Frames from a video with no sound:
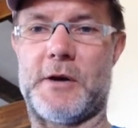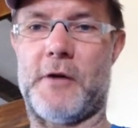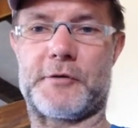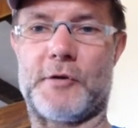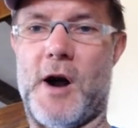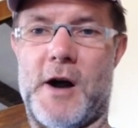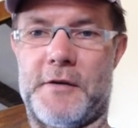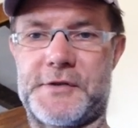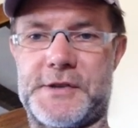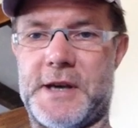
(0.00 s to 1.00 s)
a lot of
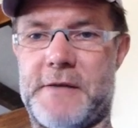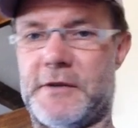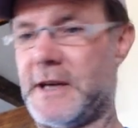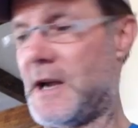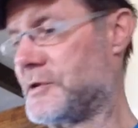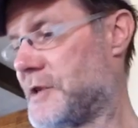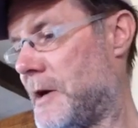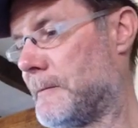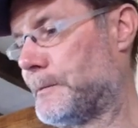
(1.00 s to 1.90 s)
graphs and everything else. So